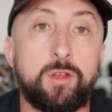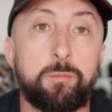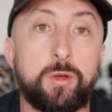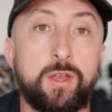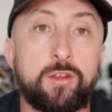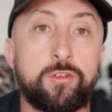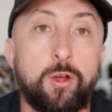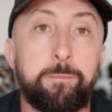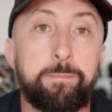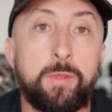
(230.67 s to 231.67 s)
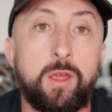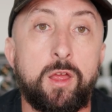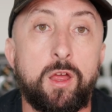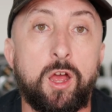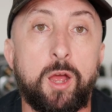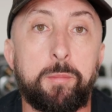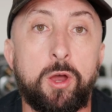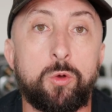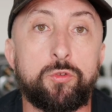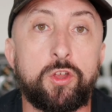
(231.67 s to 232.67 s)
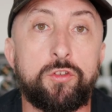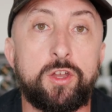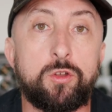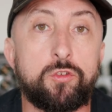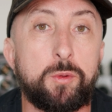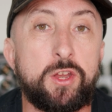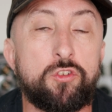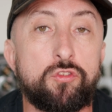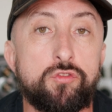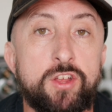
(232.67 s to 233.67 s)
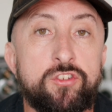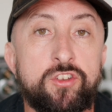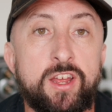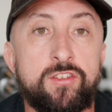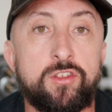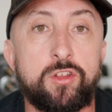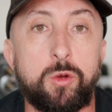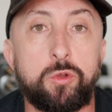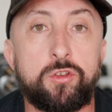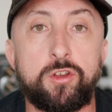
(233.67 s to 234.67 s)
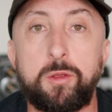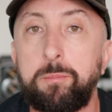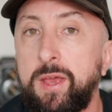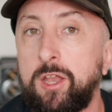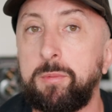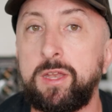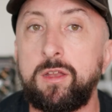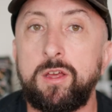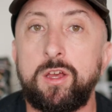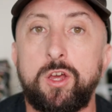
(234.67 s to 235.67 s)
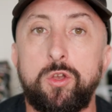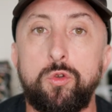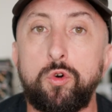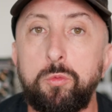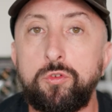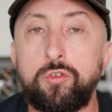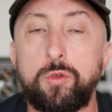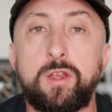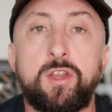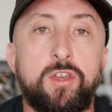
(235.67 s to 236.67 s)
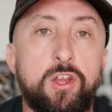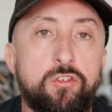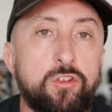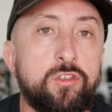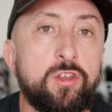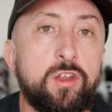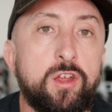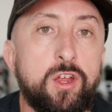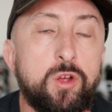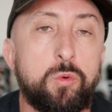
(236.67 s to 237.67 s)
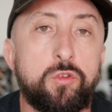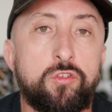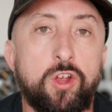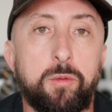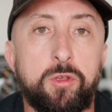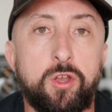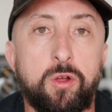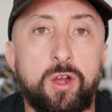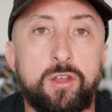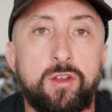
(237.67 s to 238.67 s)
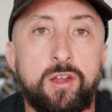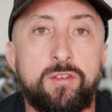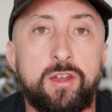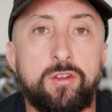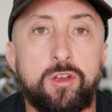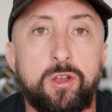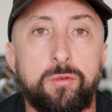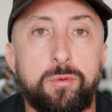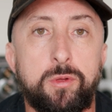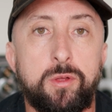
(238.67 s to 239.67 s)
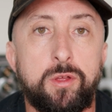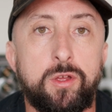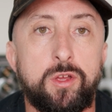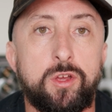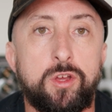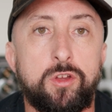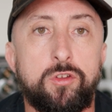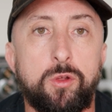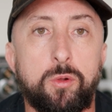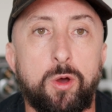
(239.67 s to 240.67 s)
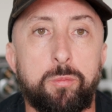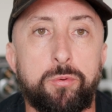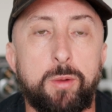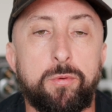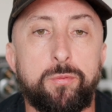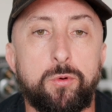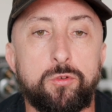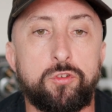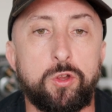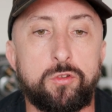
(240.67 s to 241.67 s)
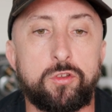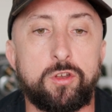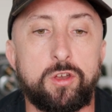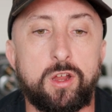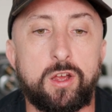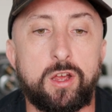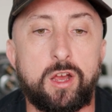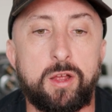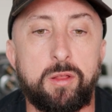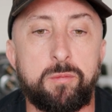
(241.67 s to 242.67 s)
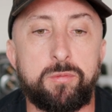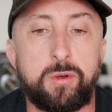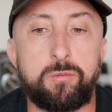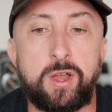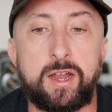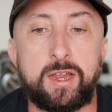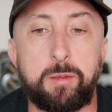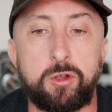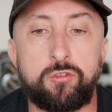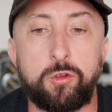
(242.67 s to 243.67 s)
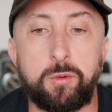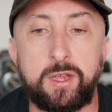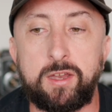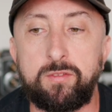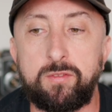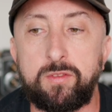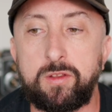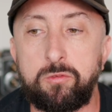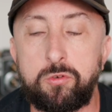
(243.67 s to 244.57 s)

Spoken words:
but next time. I also did not do any stress tests, as I wanted to compare them in normal shooting conditions, which you know, I tend to kind of do a lot of prep before shoots, and I very rarely am I shooting in